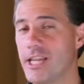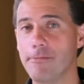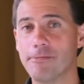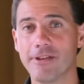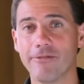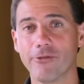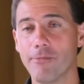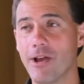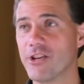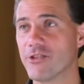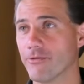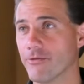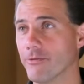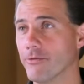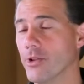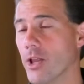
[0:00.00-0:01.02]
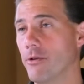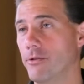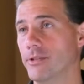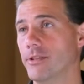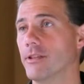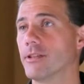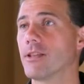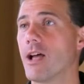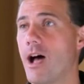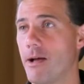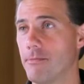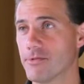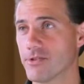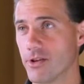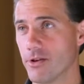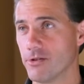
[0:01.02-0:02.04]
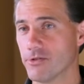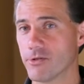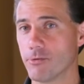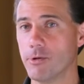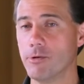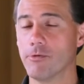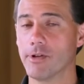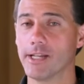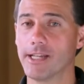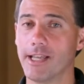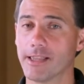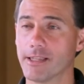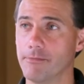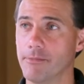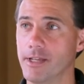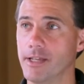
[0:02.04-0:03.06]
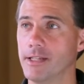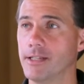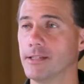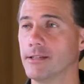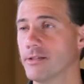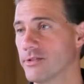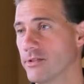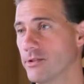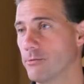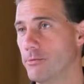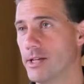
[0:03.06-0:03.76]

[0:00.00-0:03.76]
keeps information from flowing to the top. So we want to get them in so that